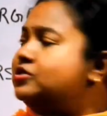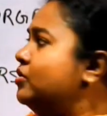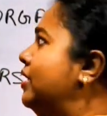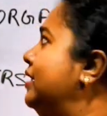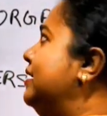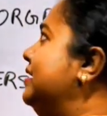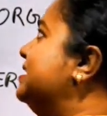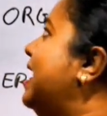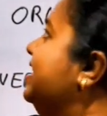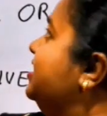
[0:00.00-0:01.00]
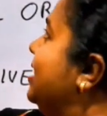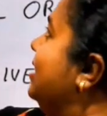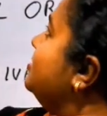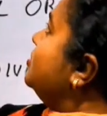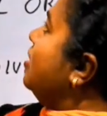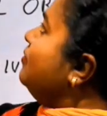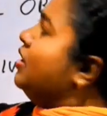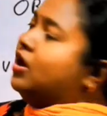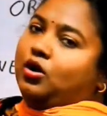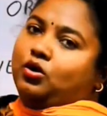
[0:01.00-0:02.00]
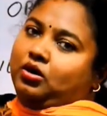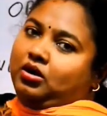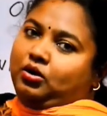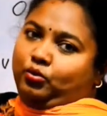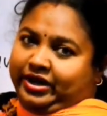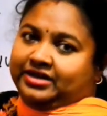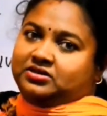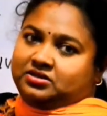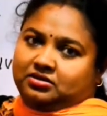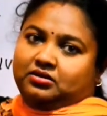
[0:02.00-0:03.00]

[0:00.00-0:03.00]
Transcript: so there is high chance of weeds